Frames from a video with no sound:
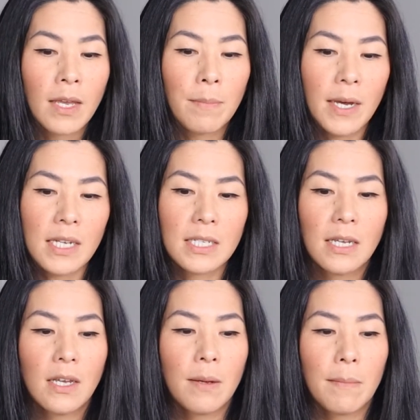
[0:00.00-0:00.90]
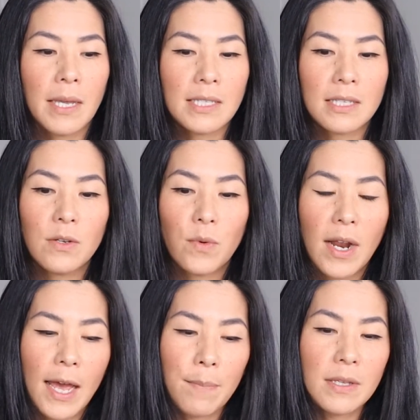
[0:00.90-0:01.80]
But basically
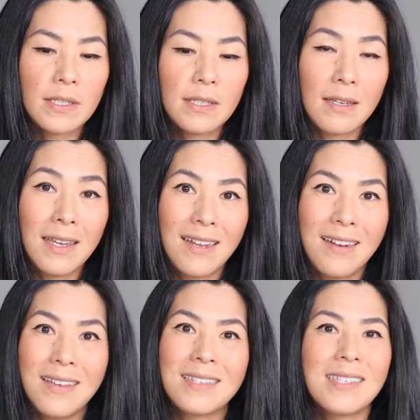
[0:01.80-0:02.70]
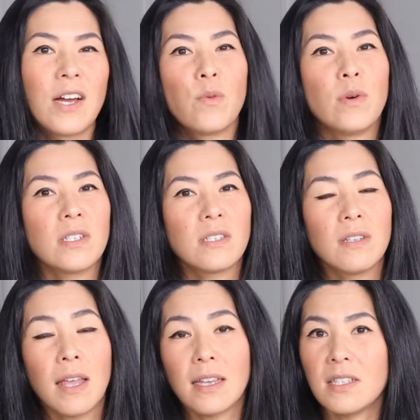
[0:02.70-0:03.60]
what happens again is that
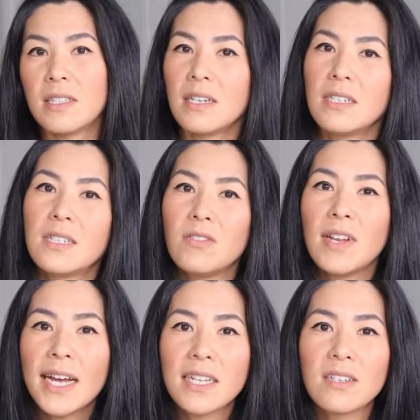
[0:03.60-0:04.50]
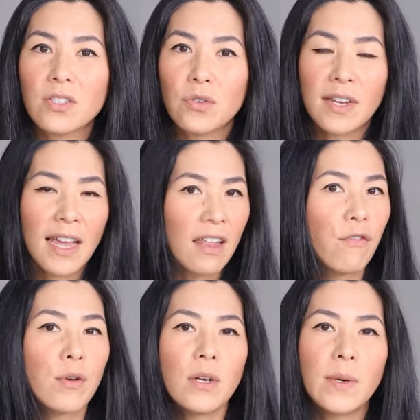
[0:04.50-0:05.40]
once like you send it to Dallas or
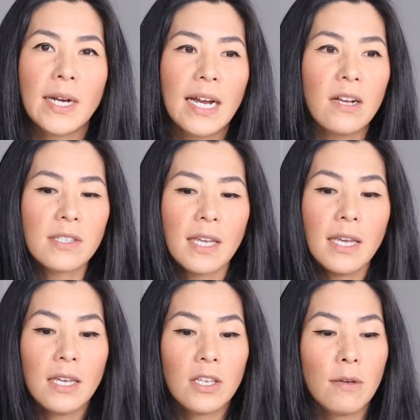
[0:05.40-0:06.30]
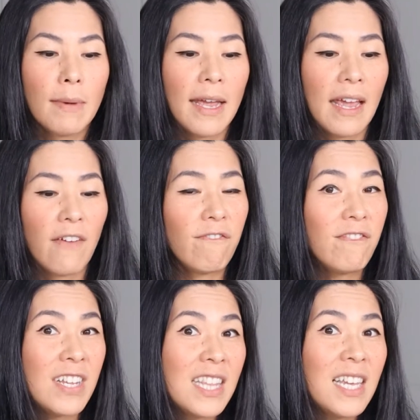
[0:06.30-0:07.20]
California warehouse, you might have
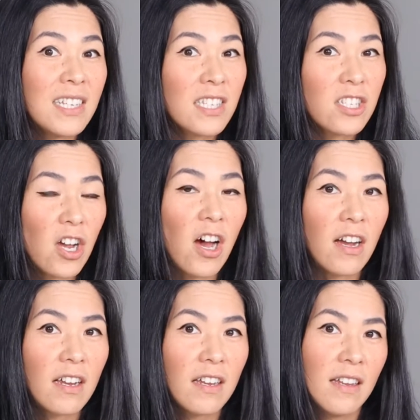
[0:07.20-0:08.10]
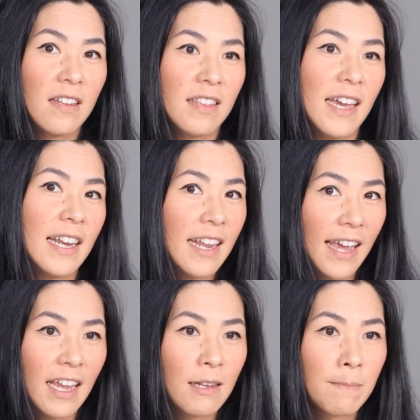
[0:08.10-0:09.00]
50 in stock that
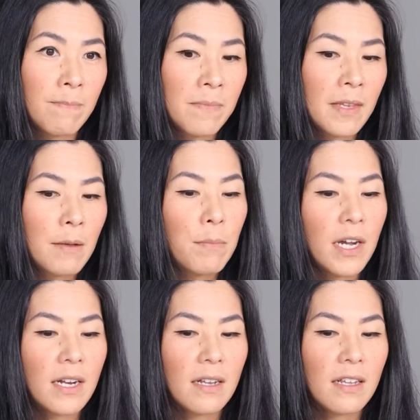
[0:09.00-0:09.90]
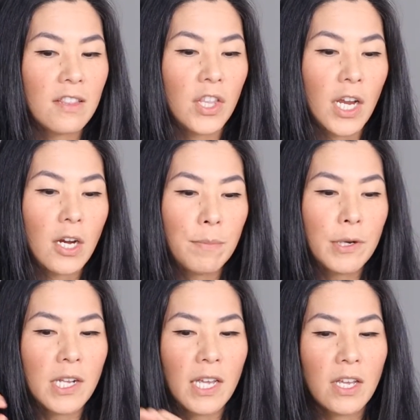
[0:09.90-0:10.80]
day, but they are
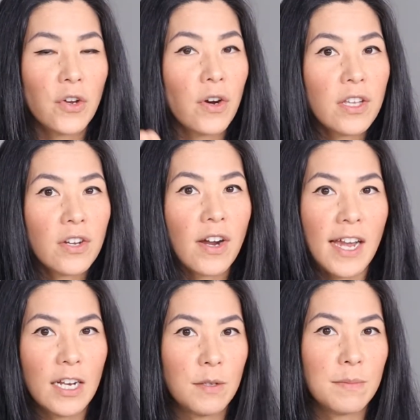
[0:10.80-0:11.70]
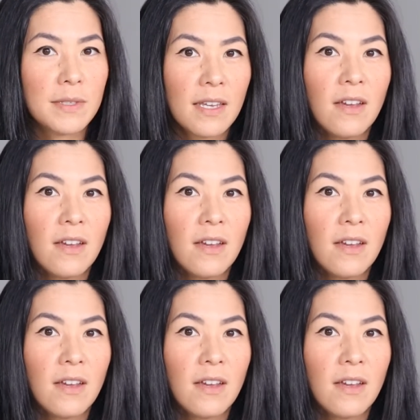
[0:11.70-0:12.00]
putting your other items